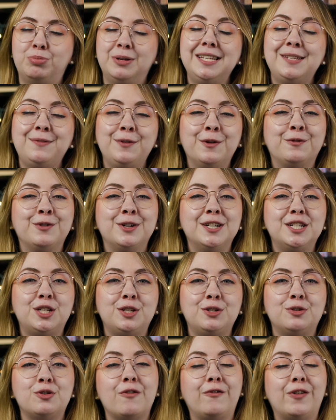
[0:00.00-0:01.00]
Please feel free
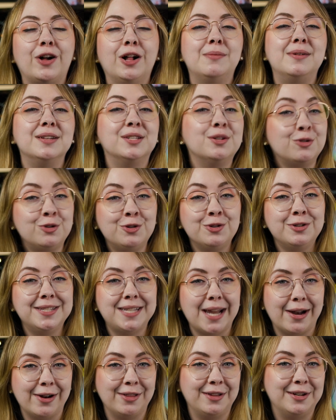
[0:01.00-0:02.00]
to follow my socials
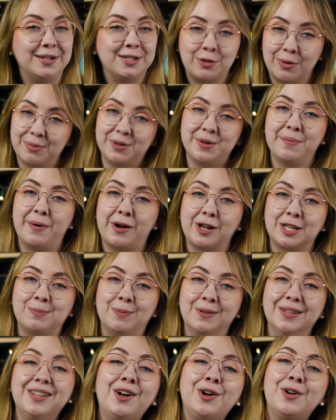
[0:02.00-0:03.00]
down in the description box
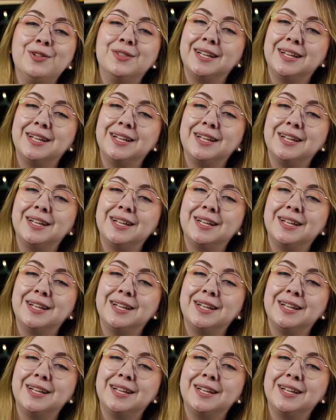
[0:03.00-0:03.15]
below,